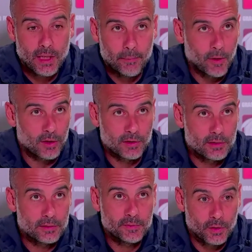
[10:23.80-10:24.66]
I'm not.
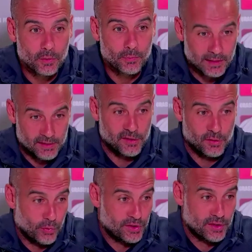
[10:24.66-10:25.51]
So, but the
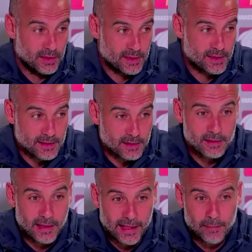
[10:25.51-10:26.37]
situation is
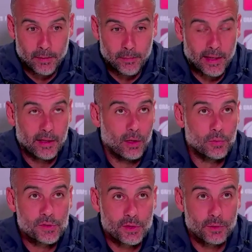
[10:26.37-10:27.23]
like everybody
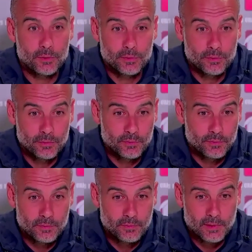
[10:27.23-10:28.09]
knows. So
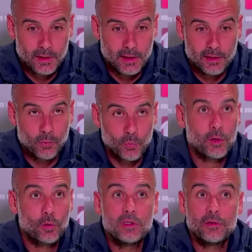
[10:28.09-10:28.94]

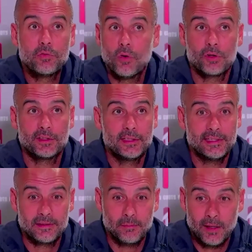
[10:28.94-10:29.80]
we could afford
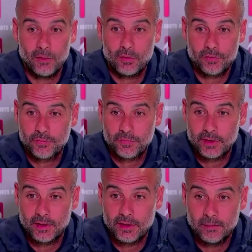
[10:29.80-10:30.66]
this amount of
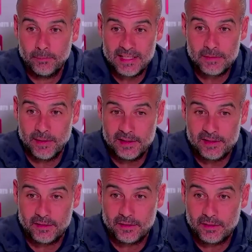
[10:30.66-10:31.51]
investment.
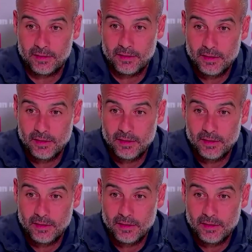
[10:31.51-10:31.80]
Is the